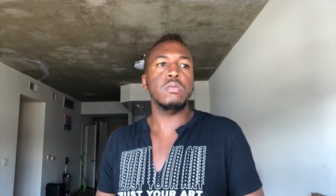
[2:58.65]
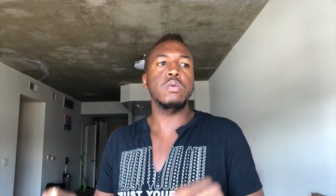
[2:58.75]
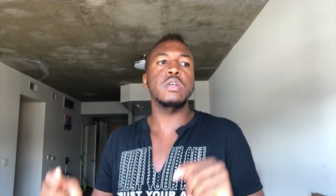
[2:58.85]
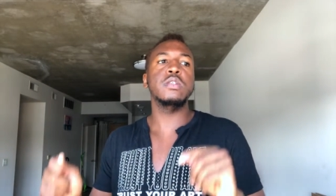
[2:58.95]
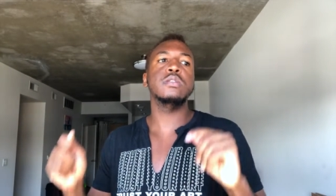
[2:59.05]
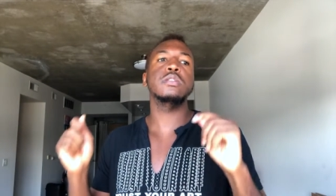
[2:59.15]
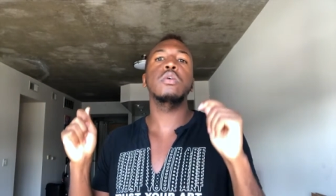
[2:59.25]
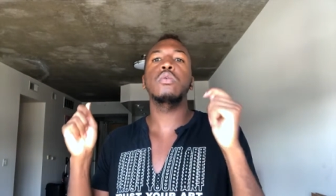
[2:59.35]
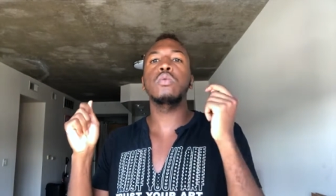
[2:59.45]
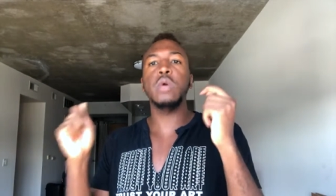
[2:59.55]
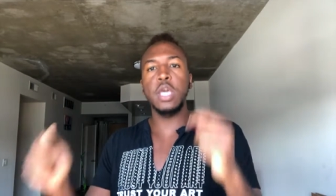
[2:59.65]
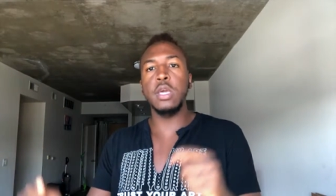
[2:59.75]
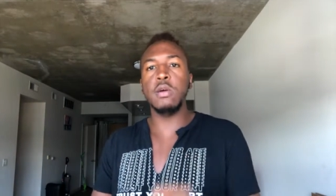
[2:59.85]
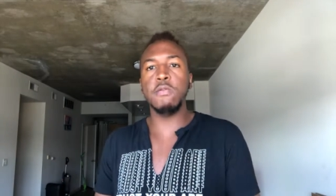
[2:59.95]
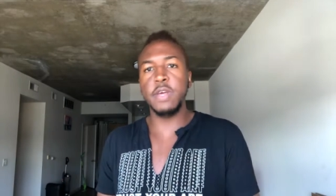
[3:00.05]
was so in
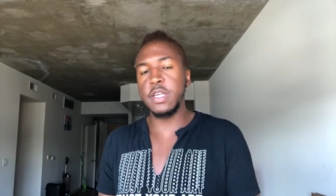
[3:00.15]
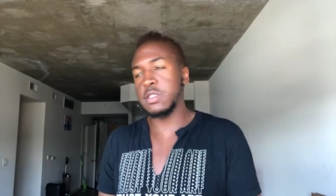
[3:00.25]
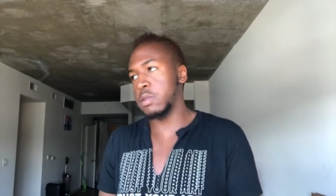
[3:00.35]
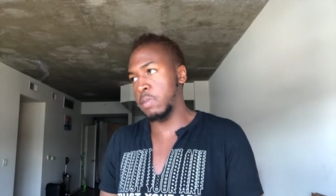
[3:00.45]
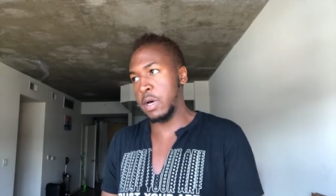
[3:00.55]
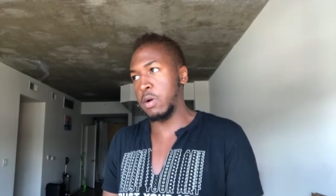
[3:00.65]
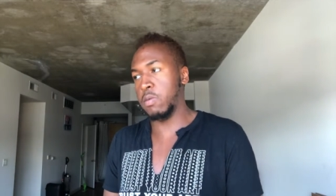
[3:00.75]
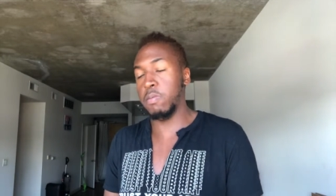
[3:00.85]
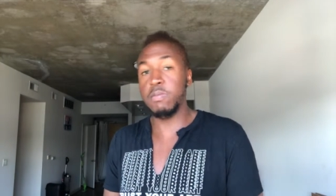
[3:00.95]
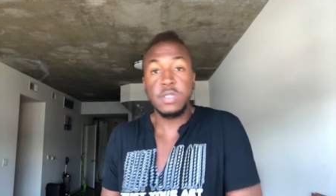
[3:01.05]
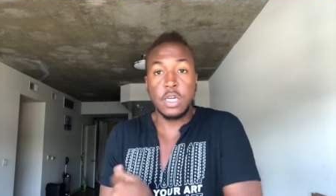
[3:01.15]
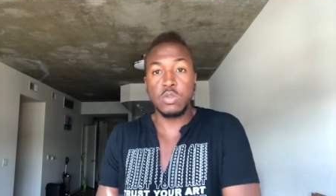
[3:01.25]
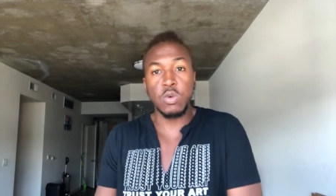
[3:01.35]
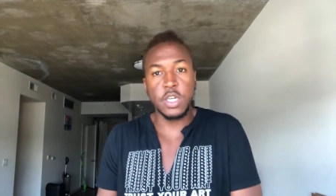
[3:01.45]
your face about sexual